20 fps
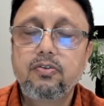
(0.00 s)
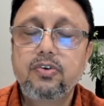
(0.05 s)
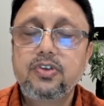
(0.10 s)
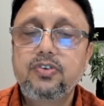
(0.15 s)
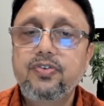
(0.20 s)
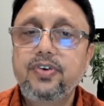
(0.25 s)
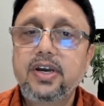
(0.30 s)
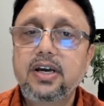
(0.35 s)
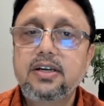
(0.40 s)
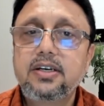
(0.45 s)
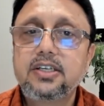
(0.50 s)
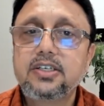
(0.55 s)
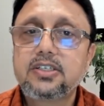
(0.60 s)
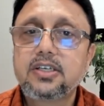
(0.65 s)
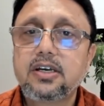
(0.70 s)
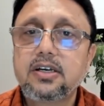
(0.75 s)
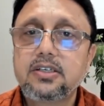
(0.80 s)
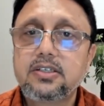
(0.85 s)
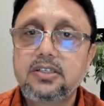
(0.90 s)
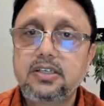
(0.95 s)
which we had
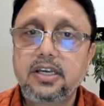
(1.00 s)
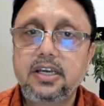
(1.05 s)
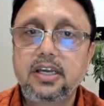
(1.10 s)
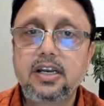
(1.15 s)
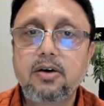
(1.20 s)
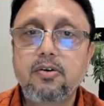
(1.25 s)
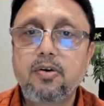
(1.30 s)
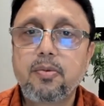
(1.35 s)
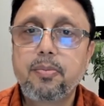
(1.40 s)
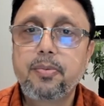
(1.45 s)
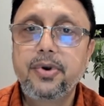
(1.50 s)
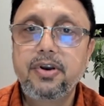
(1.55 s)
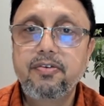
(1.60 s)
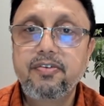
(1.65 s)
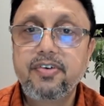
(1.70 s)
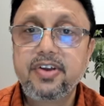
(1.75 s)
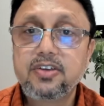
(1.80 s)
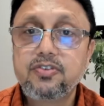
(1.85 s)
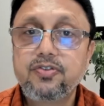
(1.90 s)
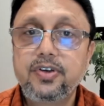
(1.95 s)
discussed in our
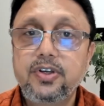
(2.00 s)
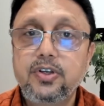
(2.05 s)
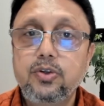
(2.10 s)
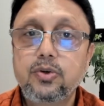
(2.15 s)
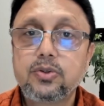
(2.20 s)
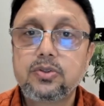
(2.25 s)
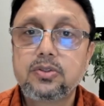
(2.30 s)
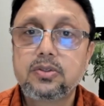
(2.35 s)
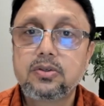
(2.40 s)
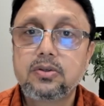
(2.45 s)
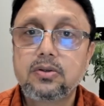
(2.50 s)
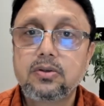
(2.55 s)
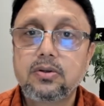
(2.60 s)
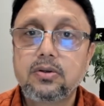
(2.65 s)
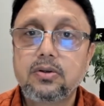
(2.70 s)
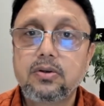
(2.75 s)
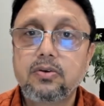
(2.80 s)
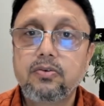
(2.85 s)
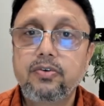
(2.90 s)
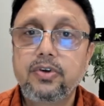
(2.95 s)
previous
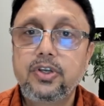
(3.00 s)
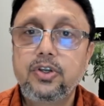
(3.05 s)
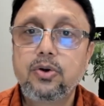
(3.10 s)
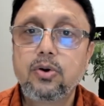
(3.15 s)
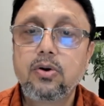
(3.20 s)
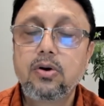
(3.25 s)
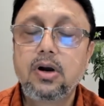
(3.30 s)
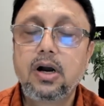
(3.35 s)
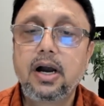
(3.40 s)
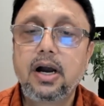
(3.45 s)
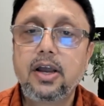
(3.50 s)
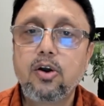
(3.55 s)
video.